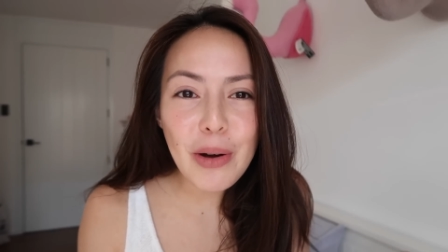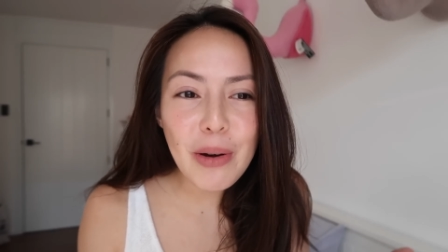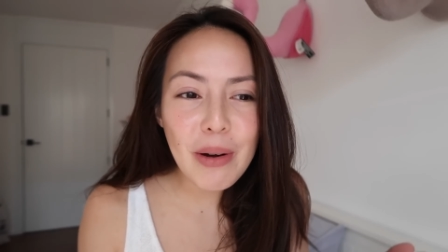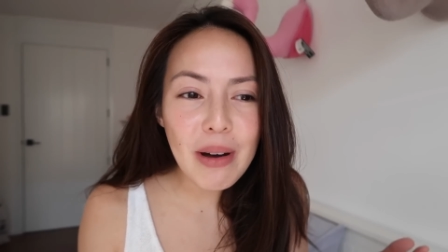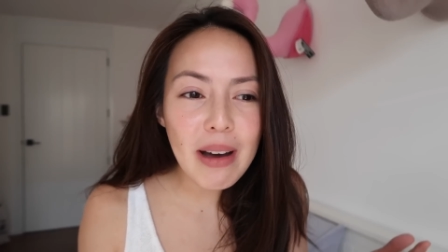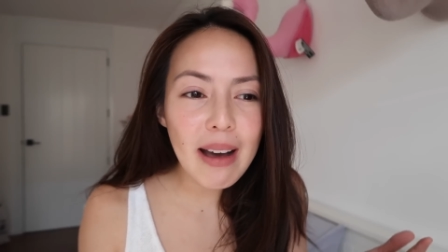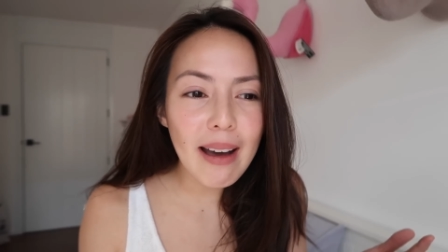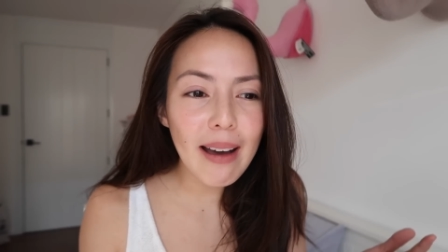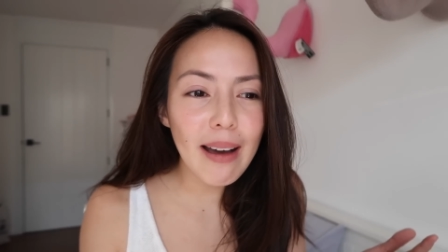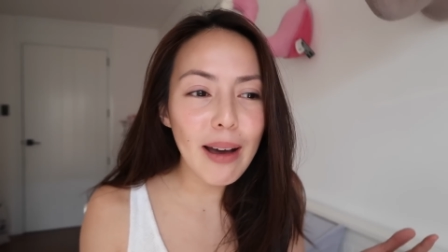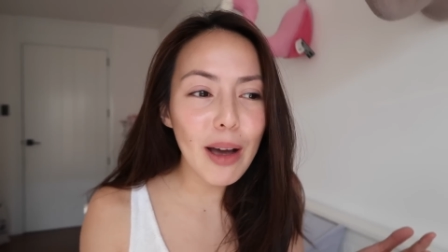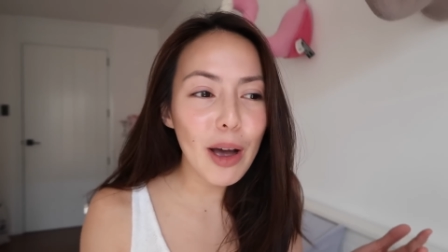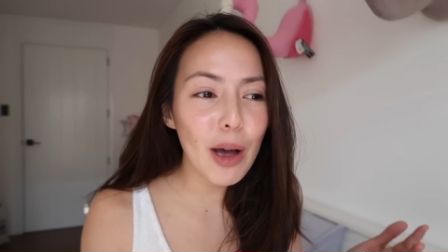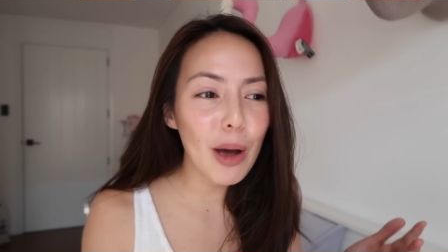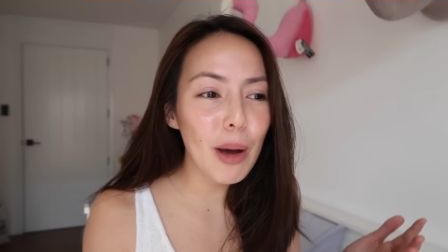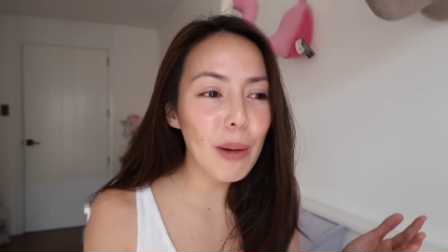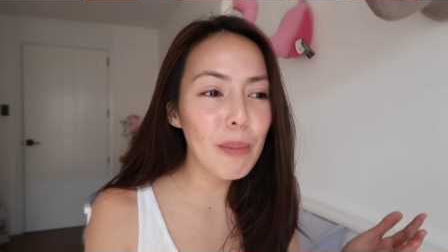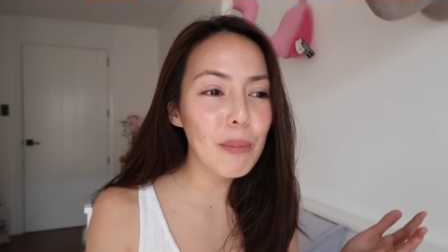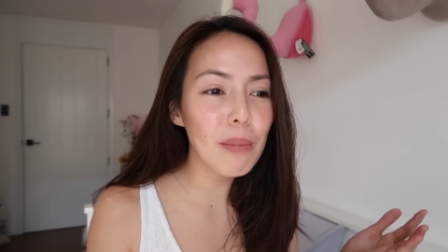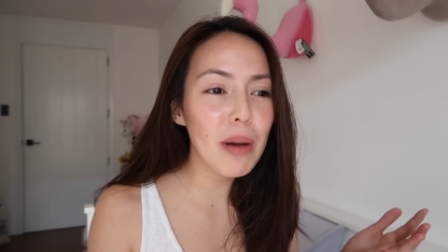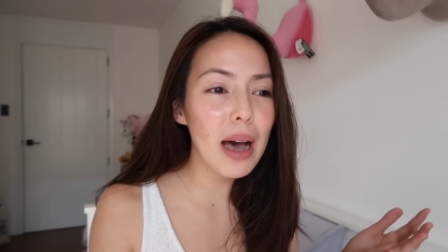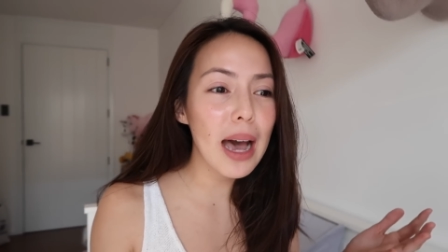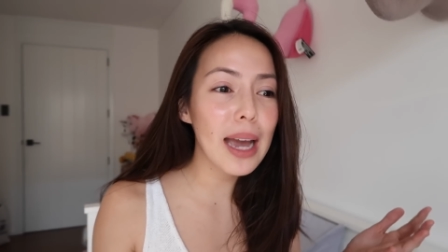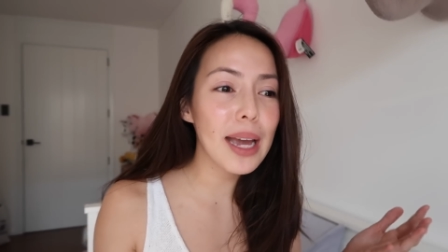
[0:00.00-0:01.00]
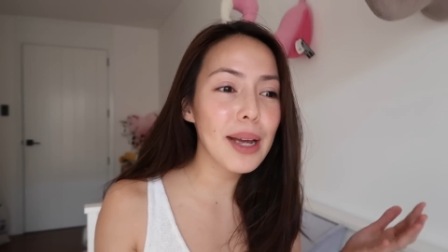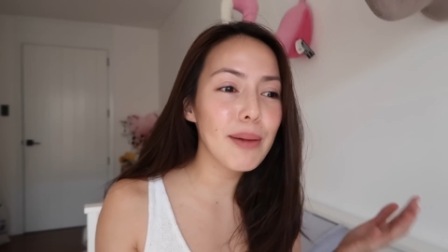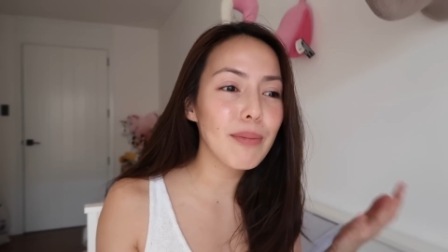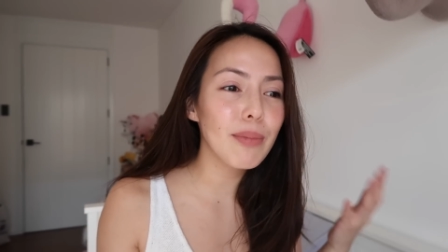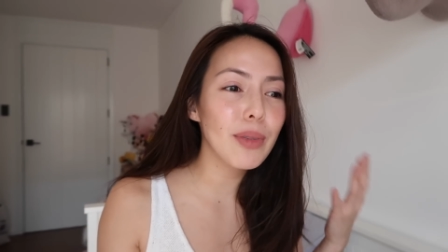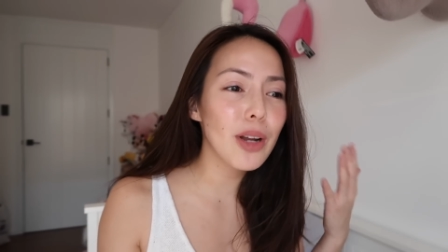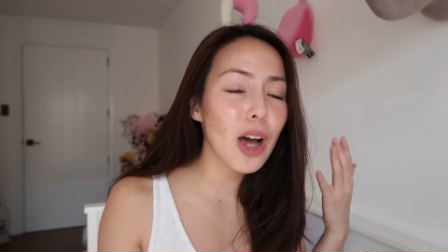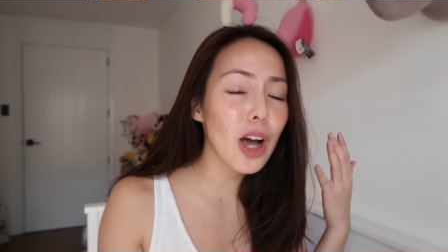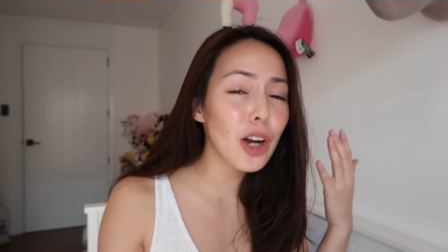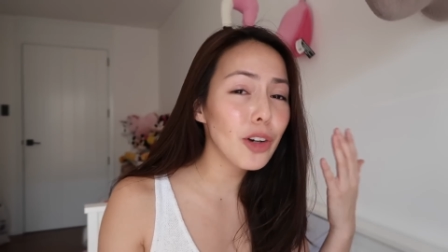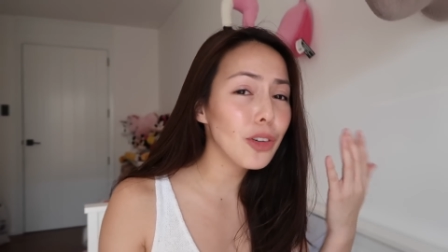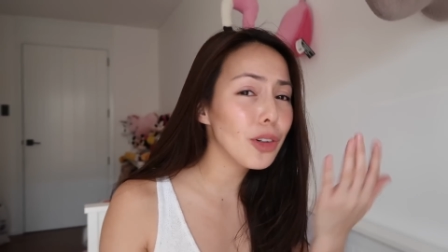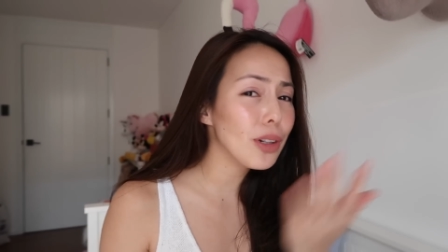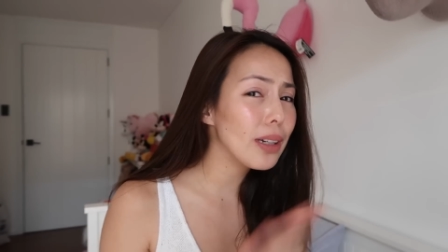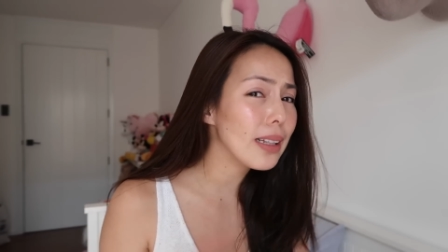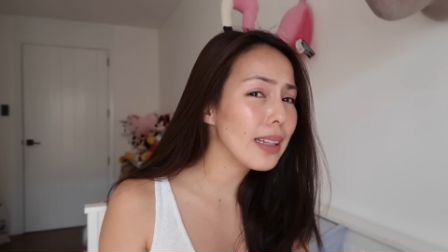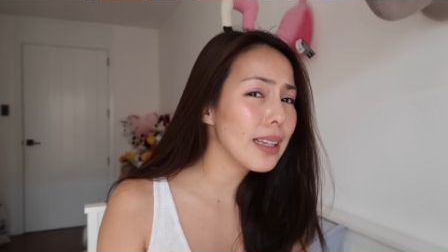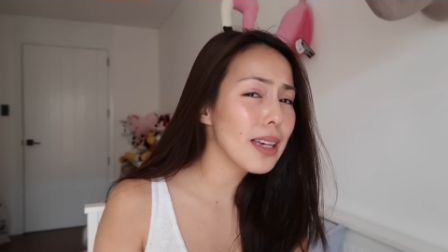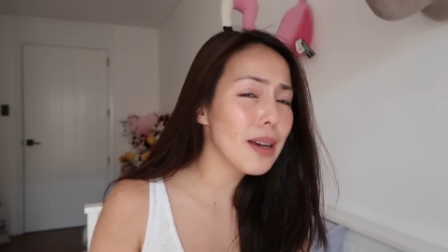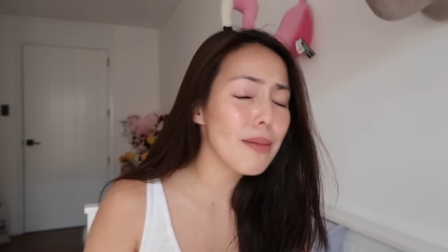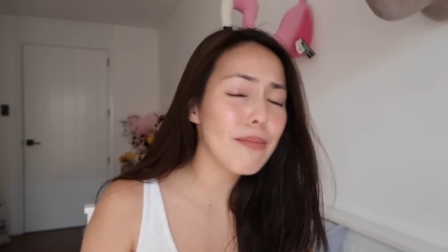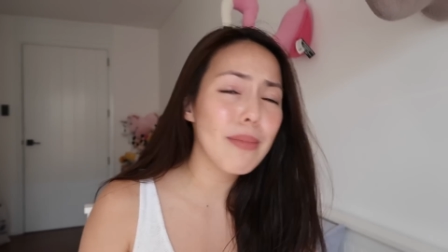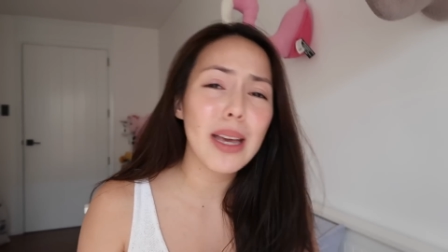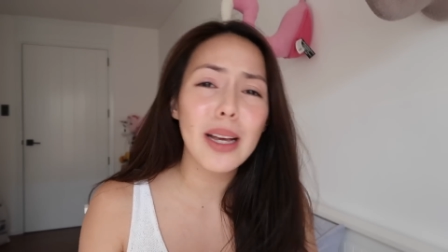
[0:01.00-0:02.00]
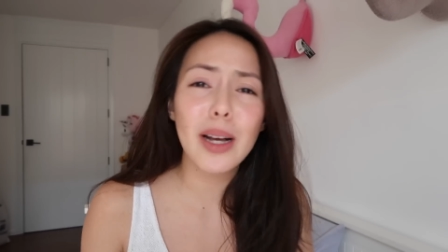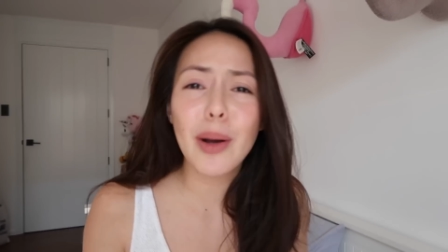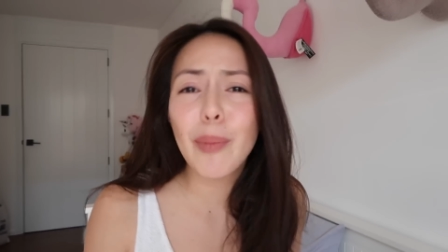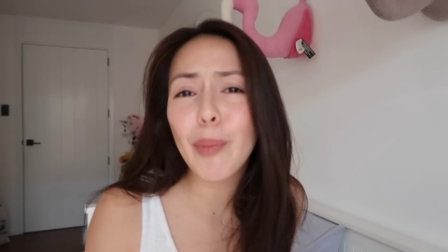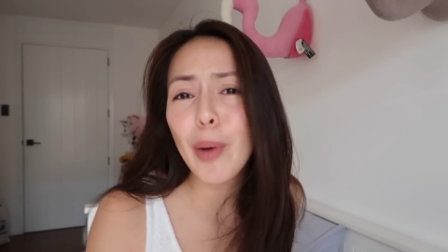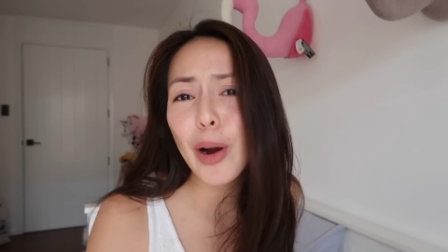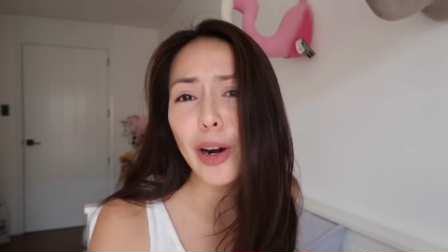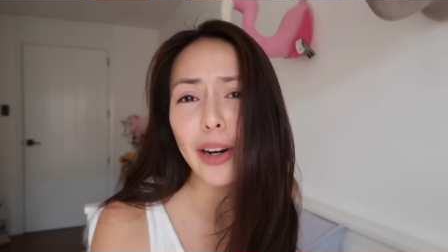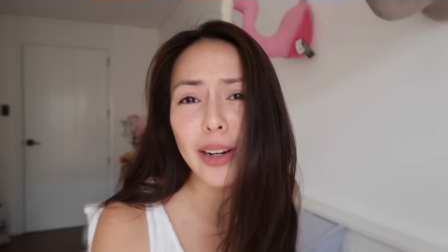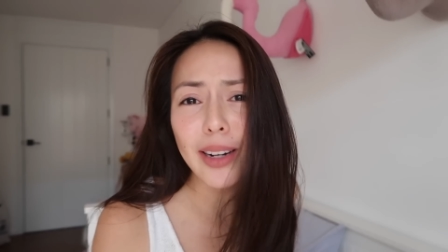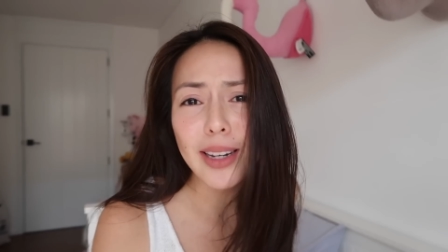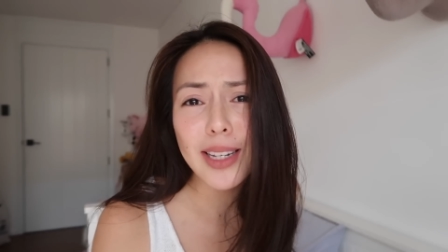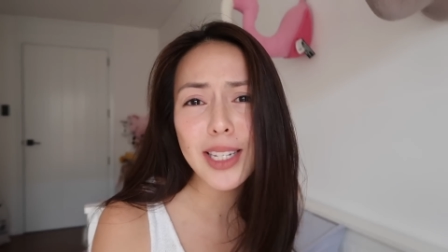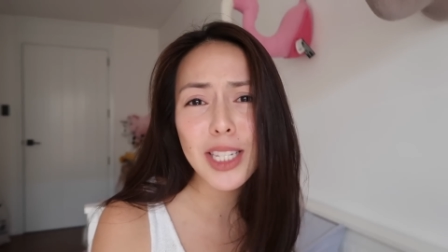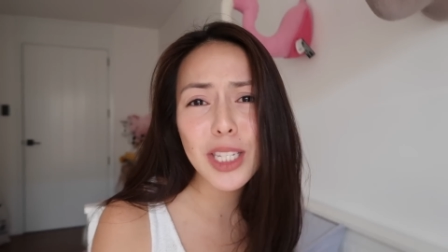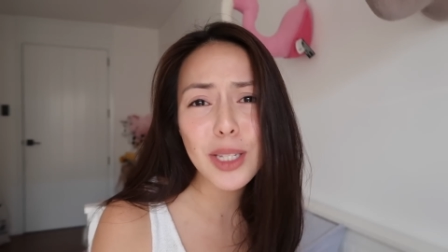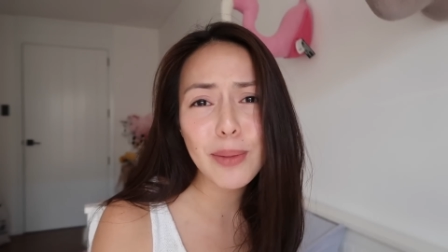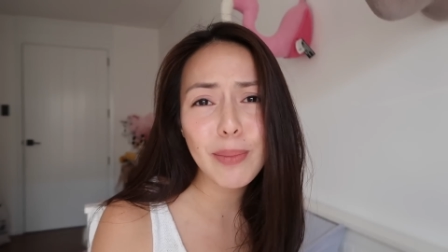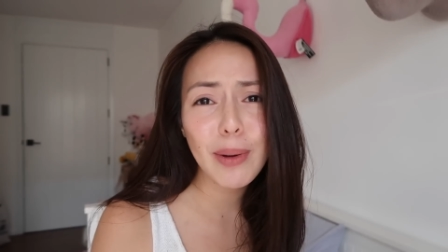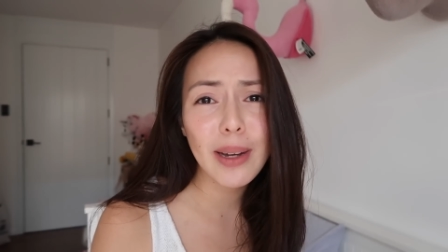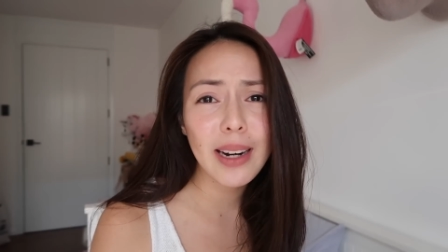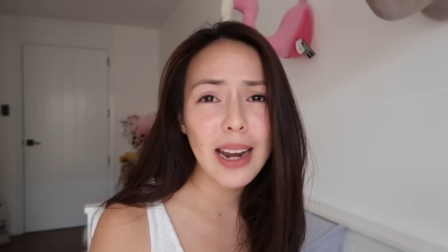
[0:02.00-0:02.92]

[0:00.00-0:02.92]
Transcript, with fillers: Um, I am not really a makeup artist,